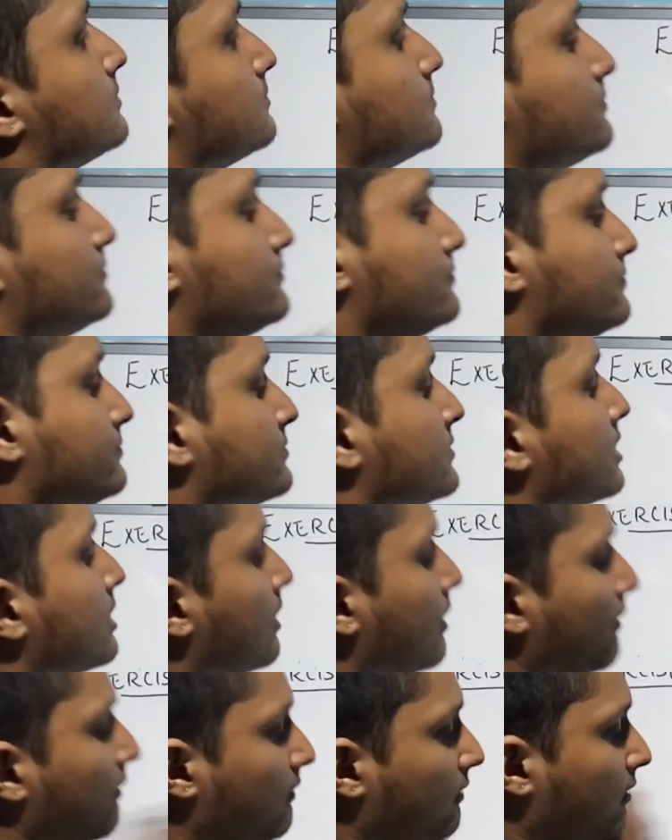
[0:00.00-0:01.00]

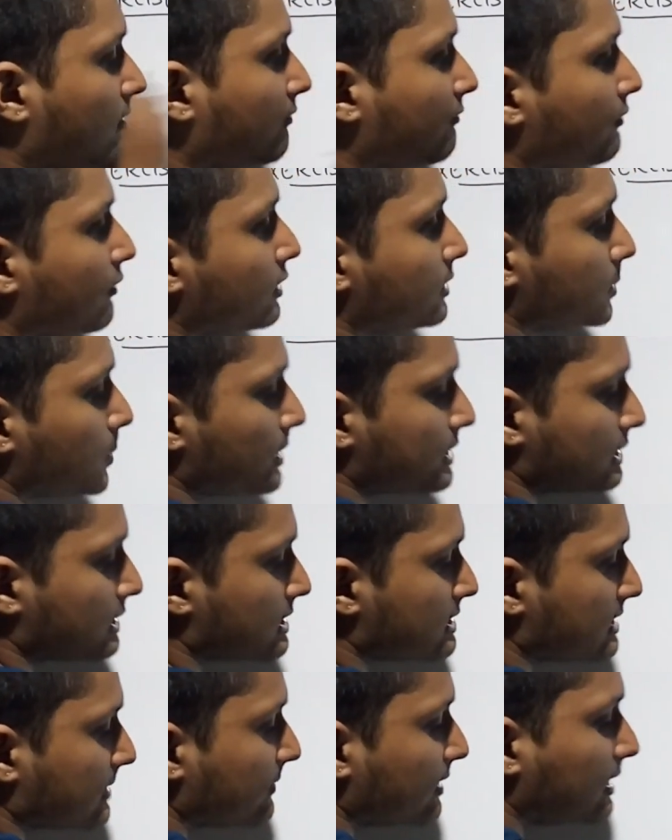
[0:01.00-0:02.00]
Fourth question
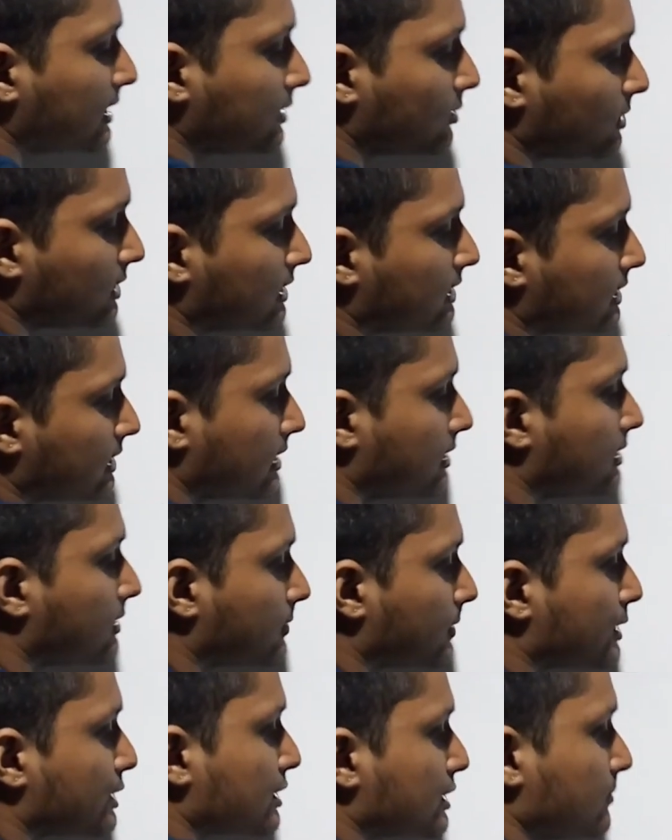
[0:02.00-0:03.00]
is similar to the third
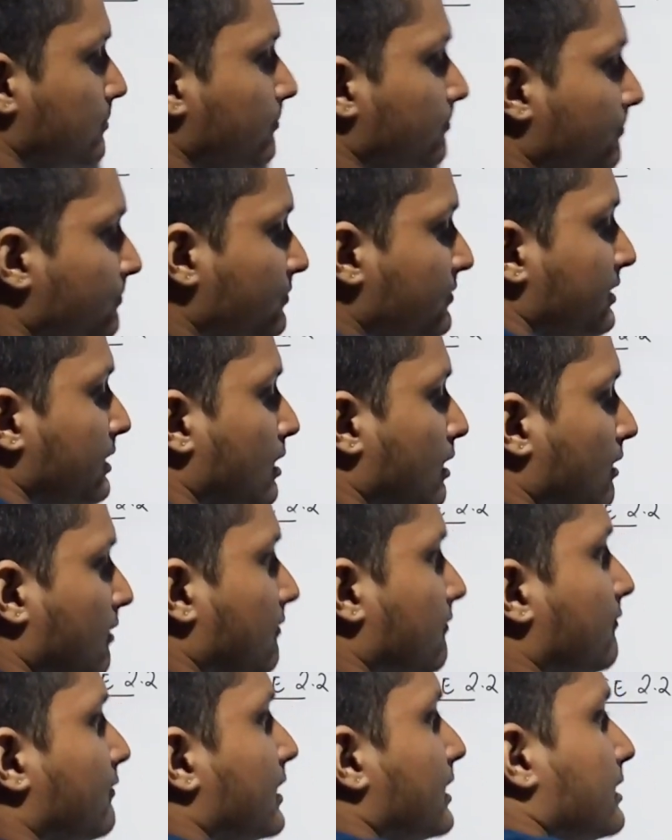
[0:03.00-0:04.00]
question,
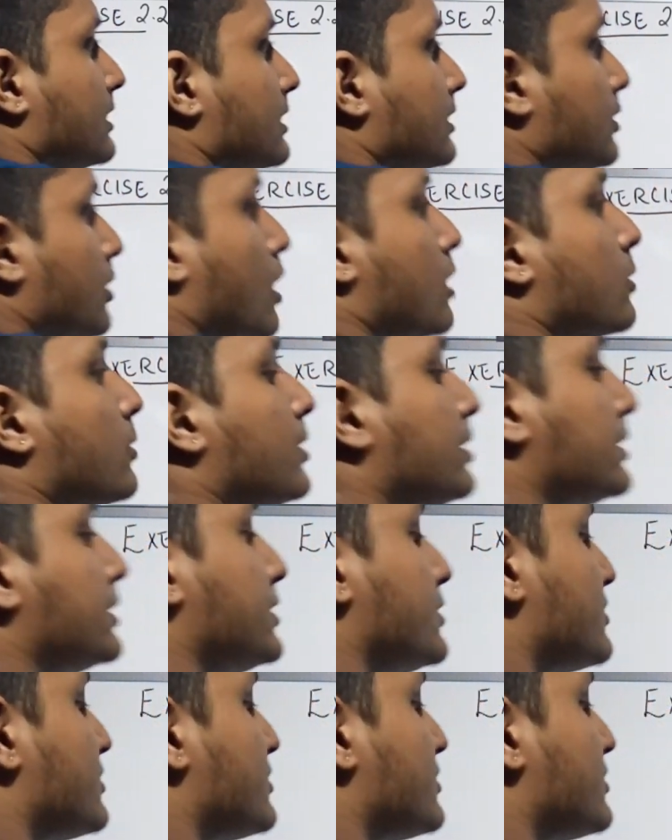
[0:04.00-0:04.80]
wherein you are going to